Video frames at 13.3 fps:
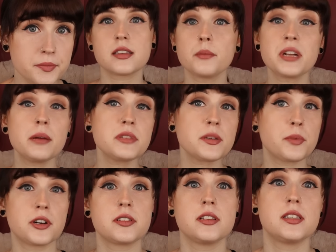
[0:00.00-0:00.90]
Sometimes a
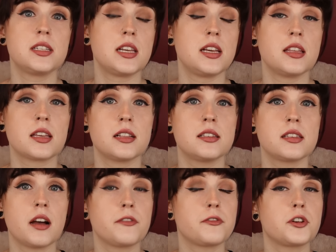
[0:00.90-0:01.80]
person's teeth can
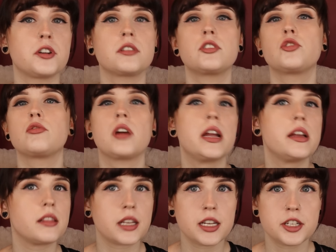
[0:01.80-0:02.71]
suffer
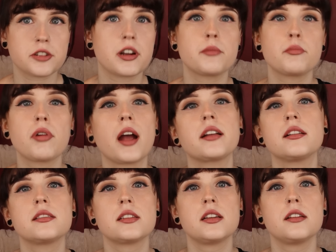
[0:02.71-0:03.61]
greatly during
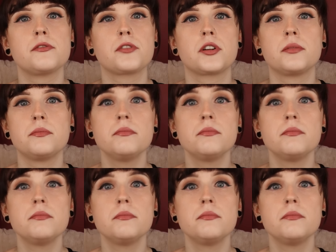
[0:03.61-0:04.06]
pregnancy for